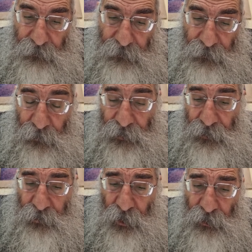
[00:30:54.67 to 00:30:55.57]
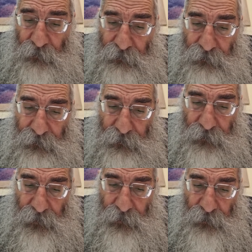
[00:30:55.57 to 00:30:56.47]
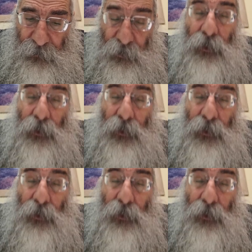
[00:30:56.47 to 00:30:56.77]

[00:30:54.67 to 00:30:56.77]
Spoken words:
So why is that shalom? There's only